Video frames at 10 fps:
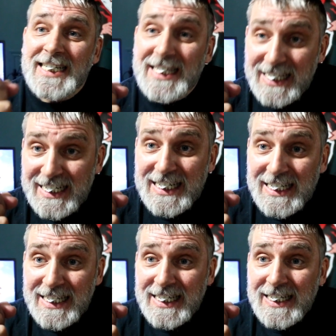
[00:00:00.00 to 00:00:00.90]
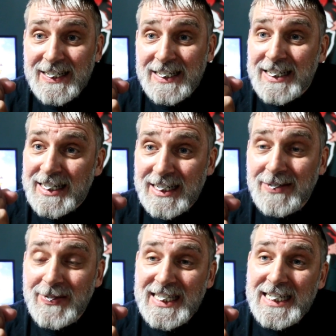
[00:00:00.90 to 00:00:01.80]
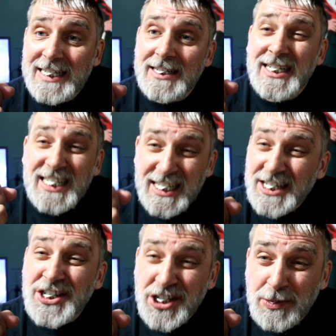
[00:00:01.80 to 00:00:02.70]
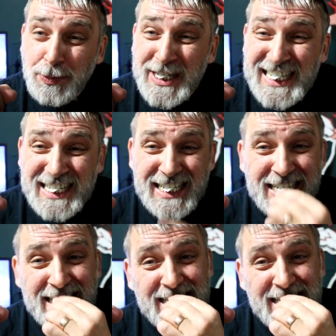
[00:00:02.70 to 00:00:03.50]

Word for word: then comes the action part